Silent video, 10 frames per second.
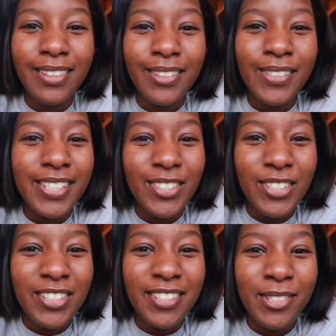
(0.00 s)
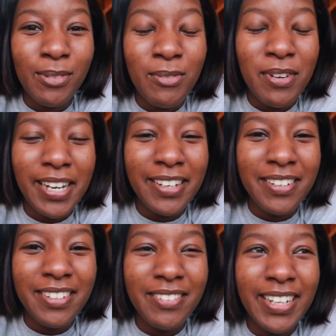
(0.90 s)
those suggestions would
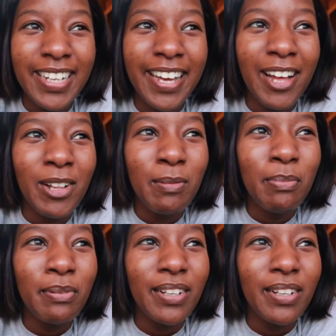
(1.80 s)
really, really help.